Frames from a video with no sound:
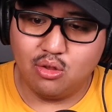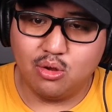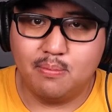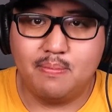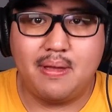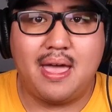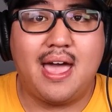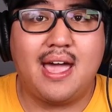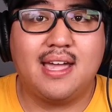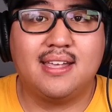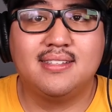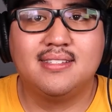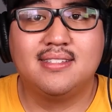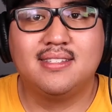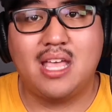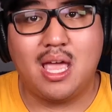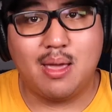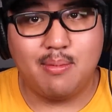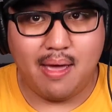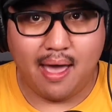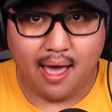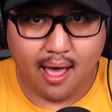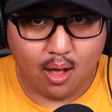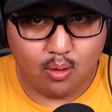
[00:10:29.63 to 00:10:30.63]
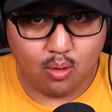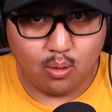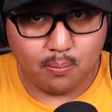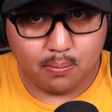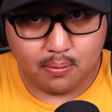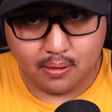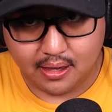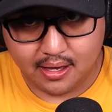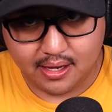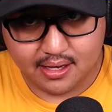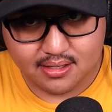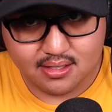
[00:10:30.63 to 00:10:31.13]
or bad Sam Howell
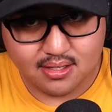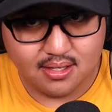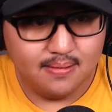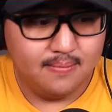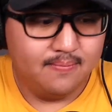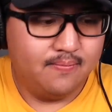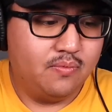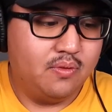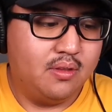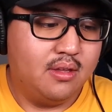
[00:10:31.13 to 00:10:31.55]
plays,